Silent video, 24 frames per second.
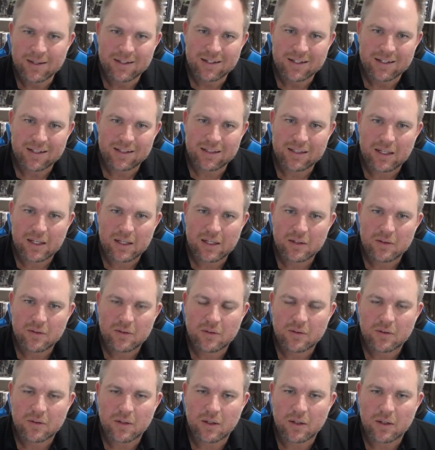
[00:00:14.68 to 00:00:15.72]

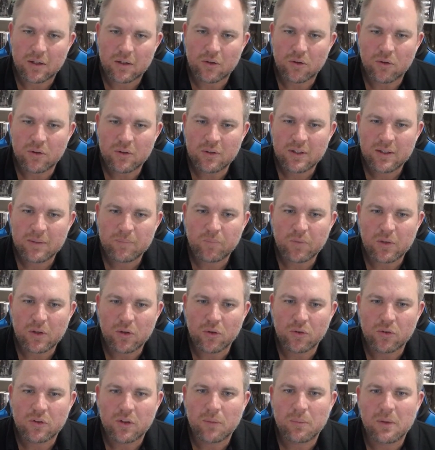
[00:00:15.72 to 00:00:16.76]
Lads content. It'll
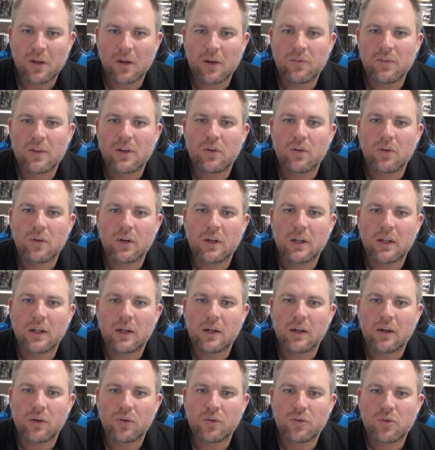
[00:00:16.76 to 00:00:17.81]
also be over there on
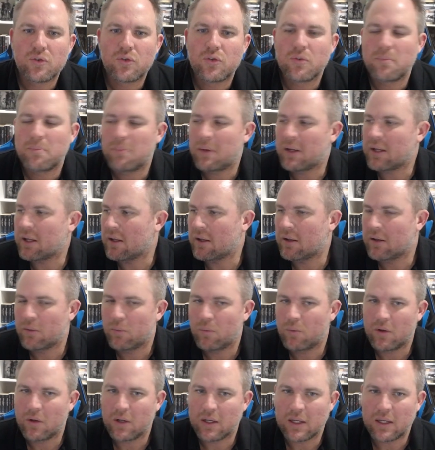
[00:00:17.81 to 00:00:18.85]
Ultra Super Mega
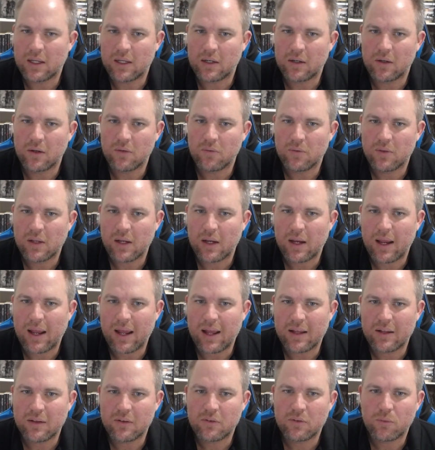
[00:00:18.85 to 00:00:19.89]
when I can get it over there
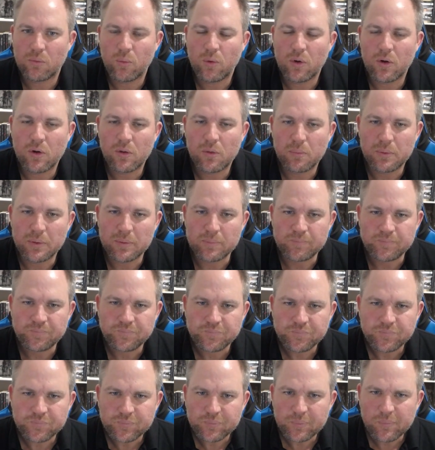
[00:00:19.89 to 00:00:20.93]
as well. But
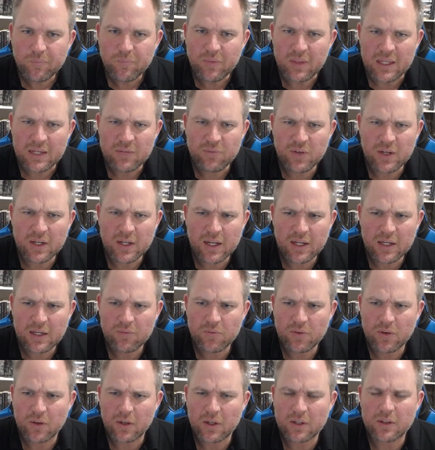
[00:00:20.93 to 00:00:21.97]
if you can, if
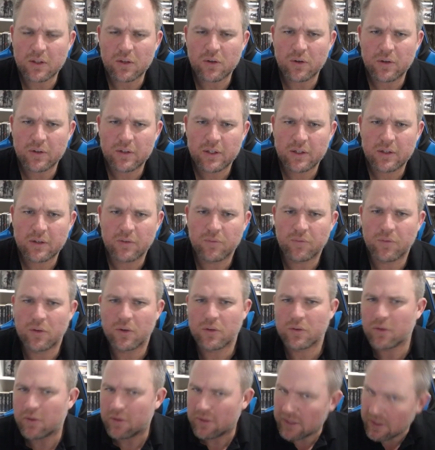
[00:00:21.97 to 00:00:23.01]
you like the content of
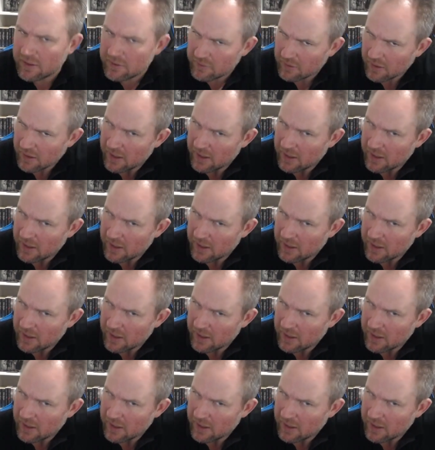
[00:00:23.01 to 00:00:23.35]
Locked On Lads,